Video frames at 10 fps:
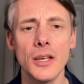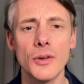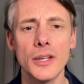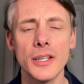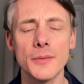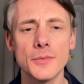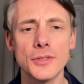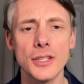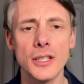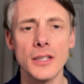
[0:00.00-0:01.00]
when it comes
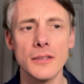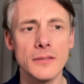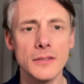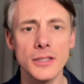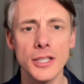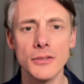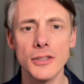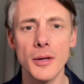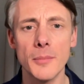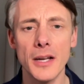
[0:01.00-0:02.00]
to
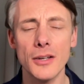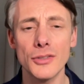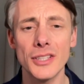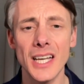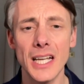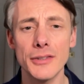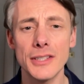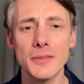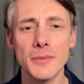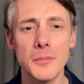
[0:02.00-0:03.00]
cutting back on your
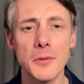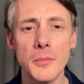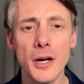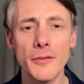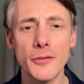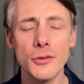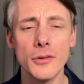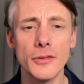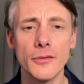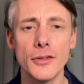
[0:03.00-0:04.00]
calories and being more mindful
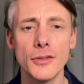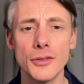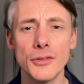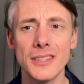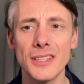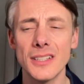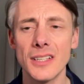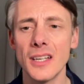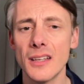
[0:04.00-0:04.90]
of the food you're eating.